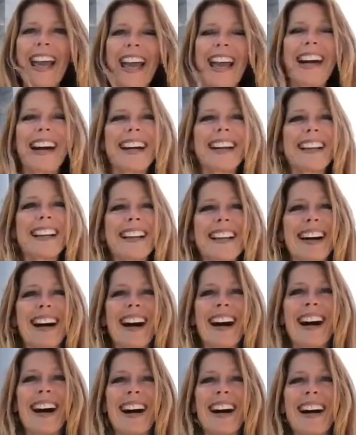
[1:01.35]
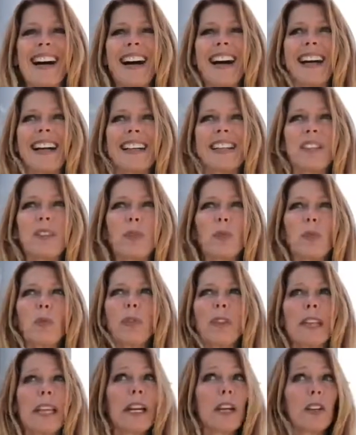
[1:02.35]
And
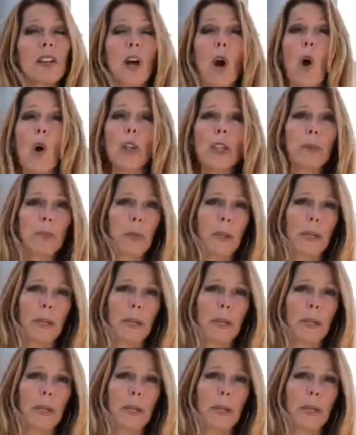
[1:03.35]
they're the only